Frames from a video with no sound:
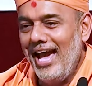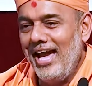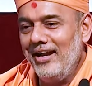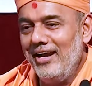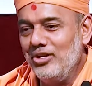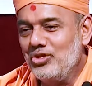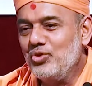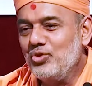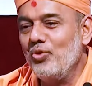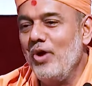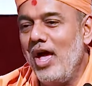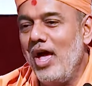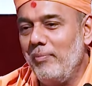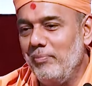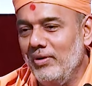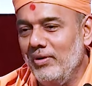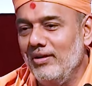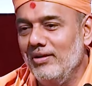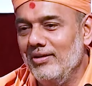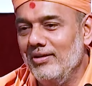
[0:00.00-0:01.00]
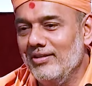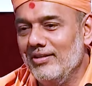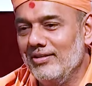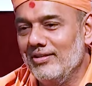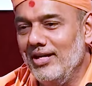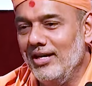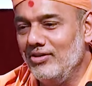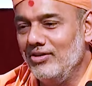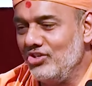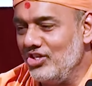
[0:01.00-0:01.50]
And it so happened
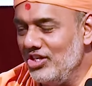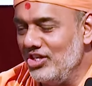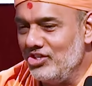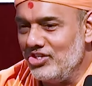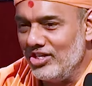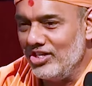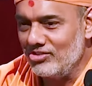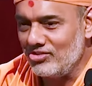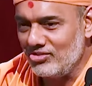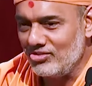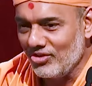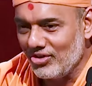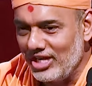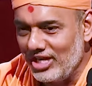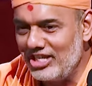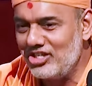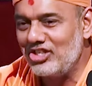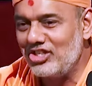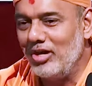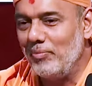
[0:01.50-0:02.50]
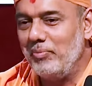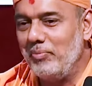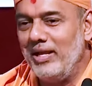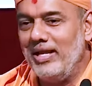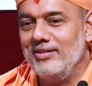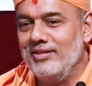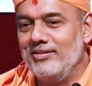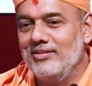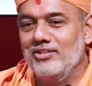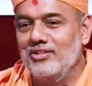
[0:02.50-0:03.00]
that she just reached the
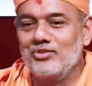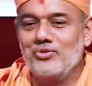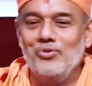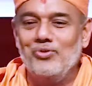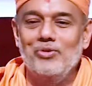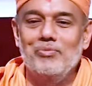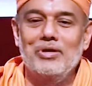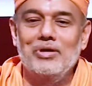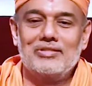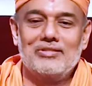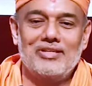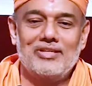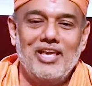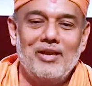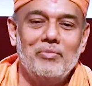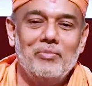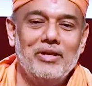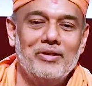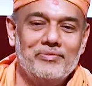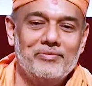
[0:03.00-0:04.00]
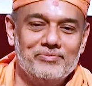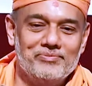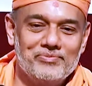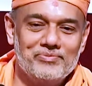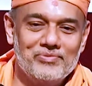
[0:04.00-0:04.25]
place and the school bus came in.